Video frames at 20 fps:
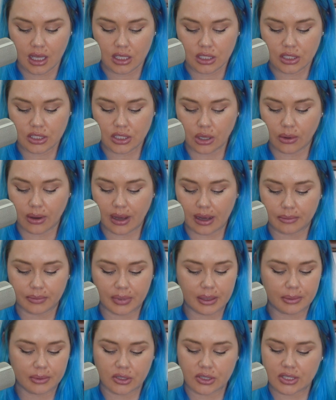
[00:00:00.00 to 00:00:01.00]
So
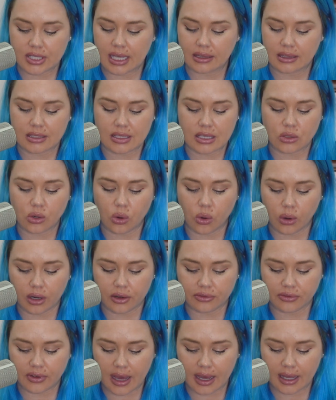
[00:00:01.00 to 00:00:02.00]
people are saying this is
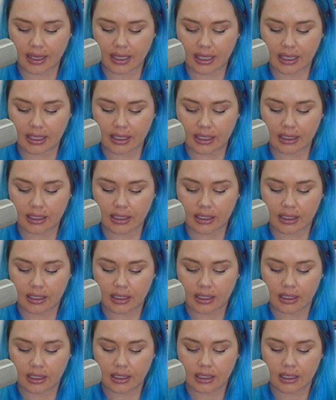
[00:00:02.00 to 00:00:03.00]
horrifying.
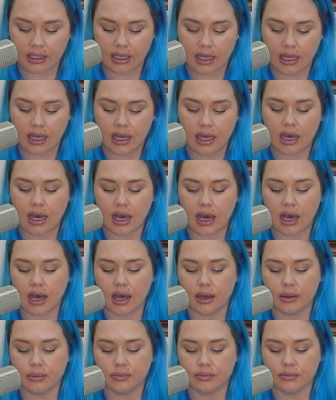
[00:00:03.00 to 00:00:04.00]

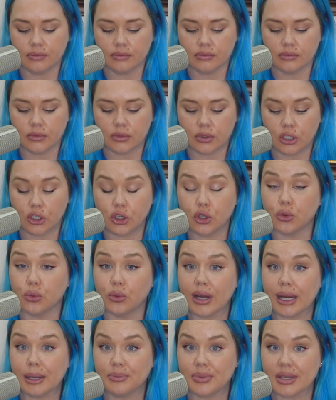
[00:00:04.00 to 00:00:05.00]

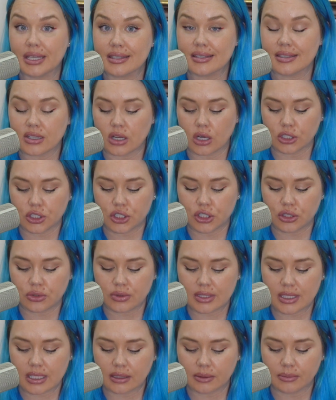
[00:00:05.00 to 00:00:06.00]
Rapists are
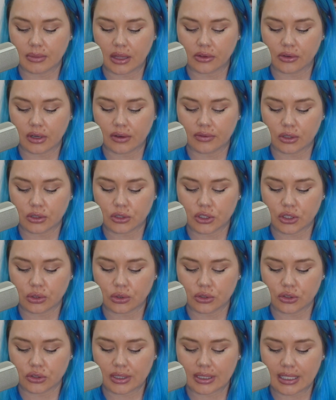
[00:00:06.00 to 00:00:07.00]
choosing the mother of their
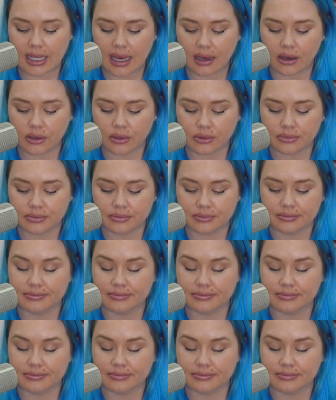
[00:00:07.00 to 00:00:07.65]
children now.